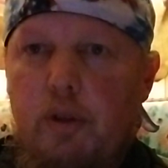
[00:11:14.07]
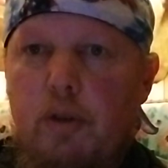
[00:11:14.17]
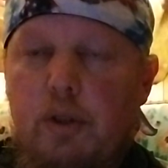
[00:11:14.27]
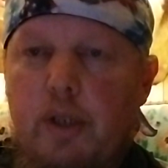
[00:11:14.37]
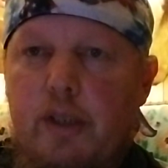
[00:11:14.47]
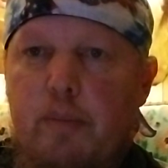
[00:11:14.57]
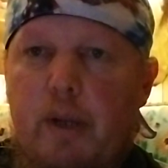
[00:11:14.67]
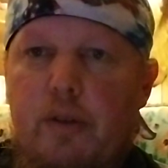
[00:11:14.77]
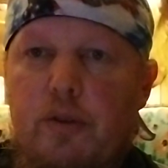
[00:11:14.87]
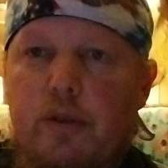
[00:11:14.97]
she has a
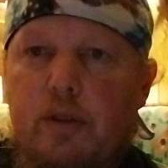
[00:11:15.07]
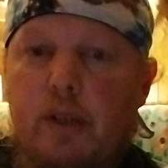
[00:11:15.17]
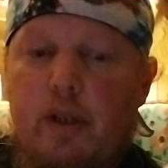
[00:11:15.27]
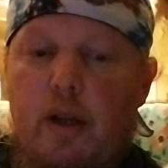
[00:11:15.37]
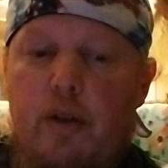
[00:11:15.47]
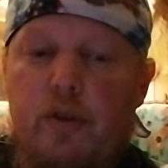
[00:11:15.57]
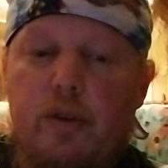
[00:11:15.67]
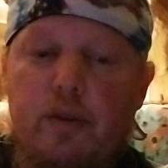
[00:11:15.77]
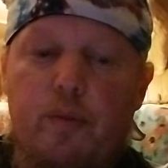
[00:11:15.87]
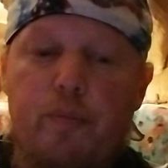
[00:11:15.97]
bachelor's in psychology,
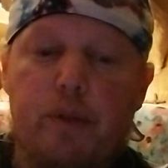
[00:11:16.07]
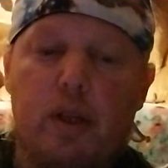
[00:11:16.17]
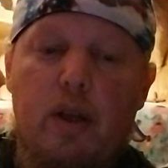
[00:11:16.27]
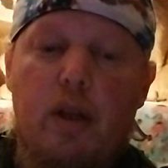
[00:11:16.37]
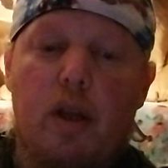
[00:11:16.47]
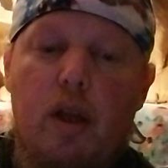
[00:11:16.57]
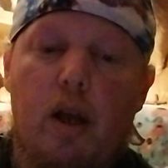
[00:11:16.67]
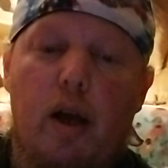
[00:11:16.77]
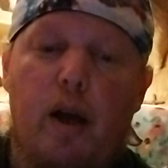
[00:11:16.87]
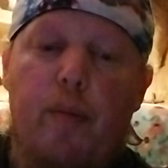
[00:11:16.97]
so
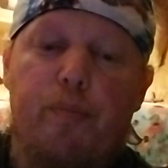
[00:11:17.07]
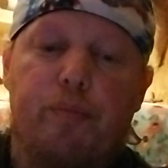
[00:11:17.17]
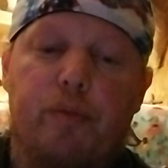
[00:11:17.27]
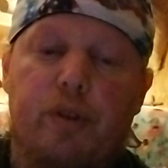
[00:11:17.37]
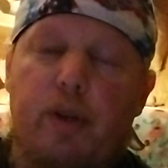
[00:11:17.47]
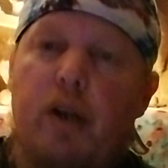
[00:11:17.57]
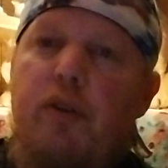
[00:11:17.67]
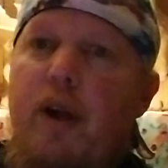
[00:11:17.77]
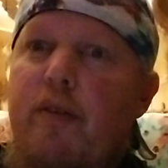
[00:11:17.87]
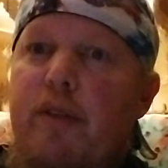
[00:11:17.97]
I don't know
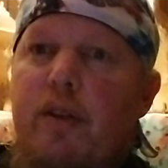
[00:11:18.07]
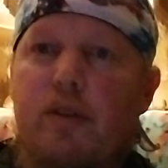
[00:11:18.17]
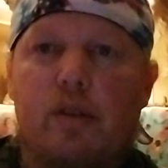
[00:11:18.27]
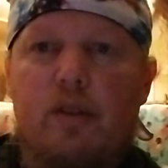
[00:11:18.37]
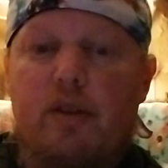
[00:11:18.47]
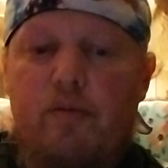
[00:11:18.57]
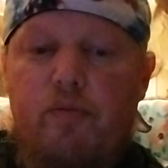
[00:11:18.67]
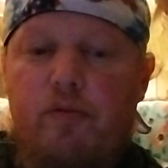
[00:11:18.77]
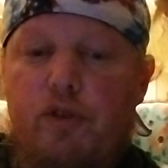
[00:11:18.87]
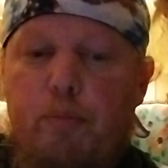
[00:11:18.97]
everything. She's
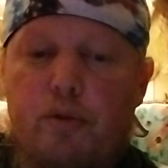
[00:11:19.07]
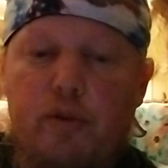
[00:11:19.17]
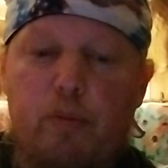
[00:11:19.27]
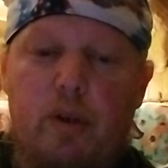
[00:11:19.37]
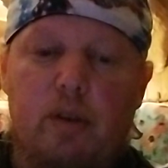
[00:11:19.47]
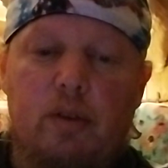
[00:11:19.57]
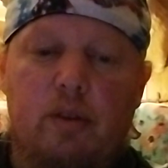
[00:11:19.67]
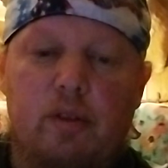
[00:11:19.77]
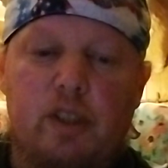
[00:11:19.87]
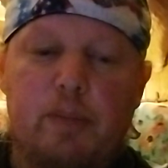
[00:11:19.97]
super smart.
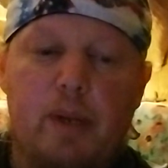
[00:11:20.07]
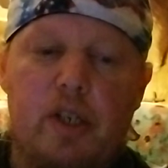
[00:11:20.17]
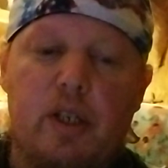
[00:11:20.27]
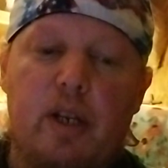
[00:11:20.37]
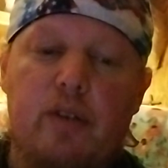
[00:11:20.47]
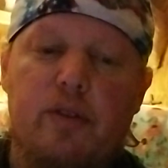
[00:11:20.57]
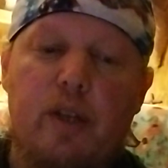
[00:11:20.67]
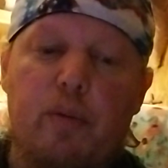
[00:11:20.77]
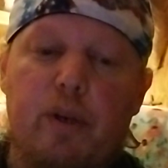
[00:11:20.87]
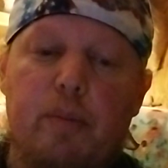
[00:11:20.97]
Despite changes that
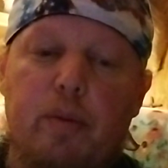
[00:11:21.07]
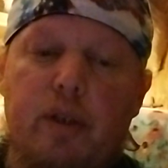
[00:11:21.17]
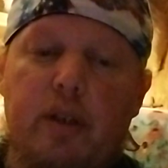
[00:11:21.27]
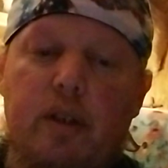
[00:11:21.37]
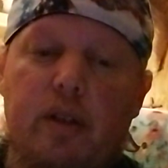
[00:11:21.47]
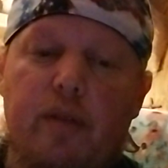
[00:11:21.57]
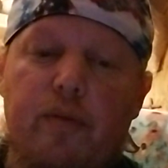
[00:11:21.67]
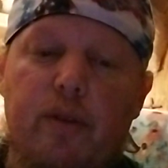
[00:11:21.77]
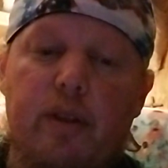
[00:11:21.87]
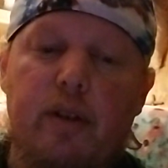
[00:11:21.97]
were implemented in the
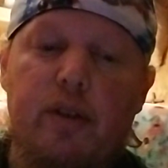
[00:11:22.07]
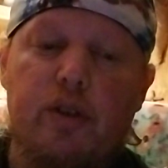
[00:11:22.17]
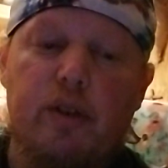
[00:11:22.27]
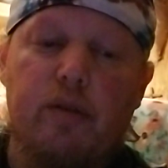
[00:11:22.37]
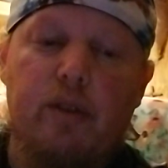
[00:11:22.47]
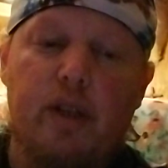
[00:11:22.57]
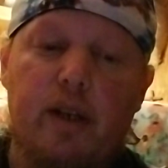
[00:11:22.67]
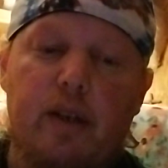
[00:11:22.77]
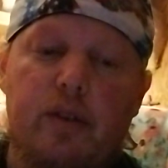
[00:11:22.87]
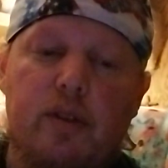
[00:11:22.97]
5th edition of the
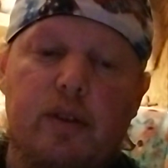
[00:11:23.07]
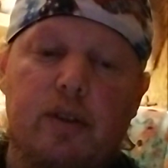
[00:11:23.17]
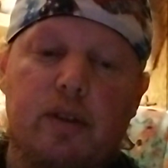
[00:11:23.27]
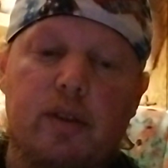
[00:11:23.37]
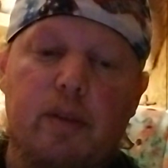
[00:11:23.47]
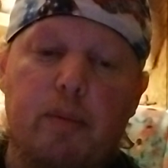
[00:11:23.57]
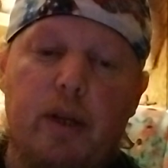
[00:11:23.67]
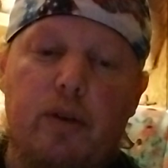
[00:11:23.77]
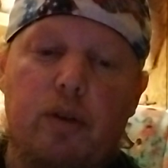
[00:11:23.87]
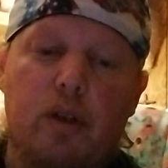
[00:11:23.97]
Diagnostic and Statistics
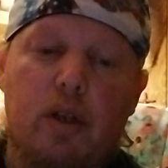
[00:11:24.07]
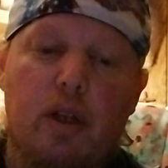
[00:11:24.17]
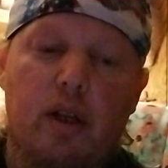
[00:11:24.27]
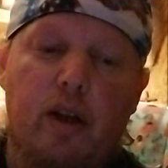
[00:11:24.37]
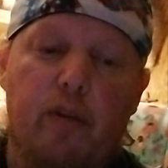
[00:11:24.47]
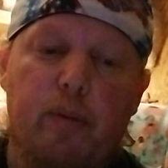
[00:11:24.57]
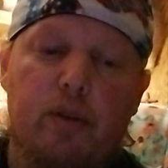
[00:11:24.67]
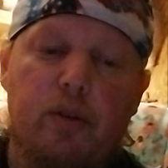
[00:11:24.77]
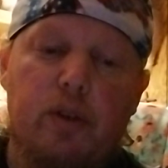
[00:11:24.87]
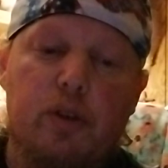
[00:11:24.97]
Manual of
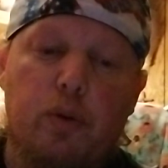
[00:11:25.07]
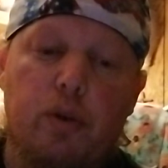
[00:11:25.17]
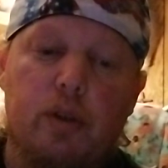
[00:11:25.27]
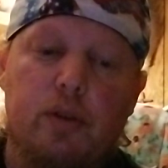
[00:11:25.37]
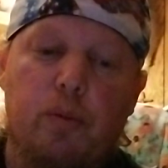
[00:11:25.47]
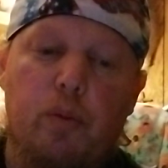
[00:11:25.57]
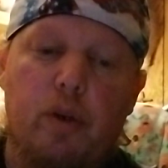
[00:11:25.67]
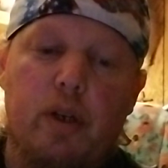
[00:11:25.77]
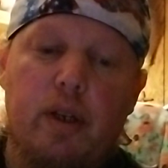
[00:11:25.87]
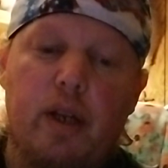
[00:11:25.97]
Mental Disorders,
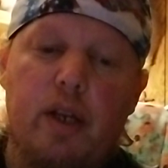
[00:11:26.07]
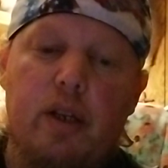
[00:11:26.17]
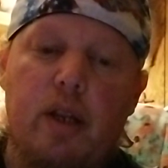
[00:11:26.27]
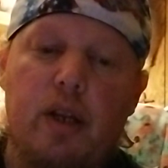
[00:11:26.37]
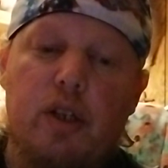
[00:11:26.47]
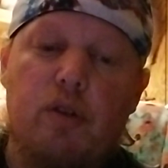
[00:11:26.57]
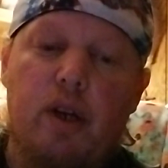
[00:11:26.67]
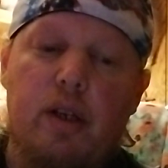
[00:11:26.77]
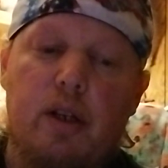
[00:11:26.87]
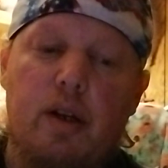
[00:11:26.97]
wherein ADHD
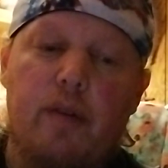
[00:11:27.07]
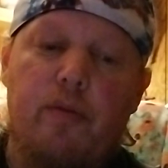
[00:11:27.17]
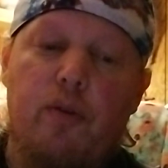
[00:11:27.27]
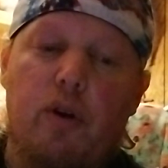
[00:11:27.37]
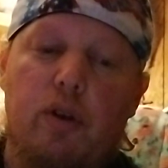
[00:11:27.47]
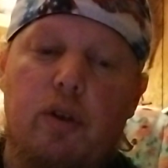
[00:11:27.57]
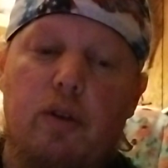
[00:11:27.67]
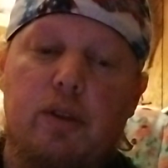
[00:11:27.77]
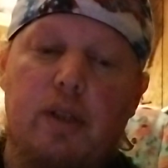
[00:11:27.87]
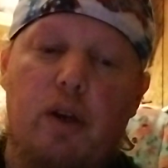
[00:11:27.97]
criteria for
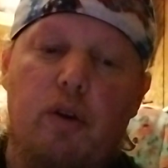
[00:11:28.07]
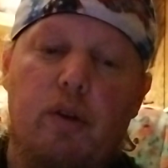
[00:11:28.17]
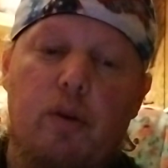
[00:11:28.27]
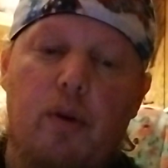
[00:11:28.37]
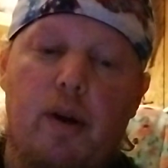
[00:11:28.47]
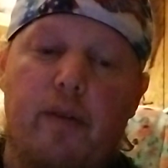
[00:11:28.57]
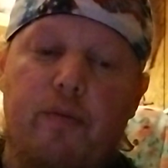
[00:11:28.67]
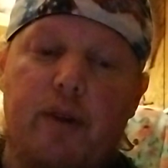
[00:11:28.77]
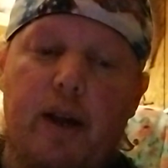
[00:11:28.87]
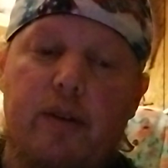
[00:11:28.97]
adults now only require
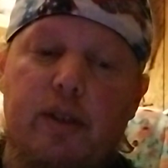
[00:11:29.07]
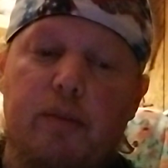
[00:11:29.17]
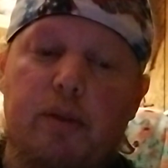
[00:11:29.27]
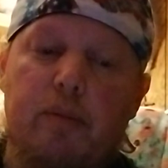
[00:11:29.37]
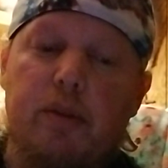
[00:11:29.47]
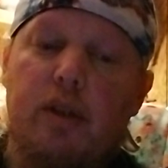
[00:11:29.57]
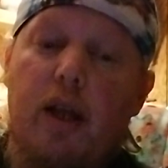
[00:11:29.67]
5 symptoms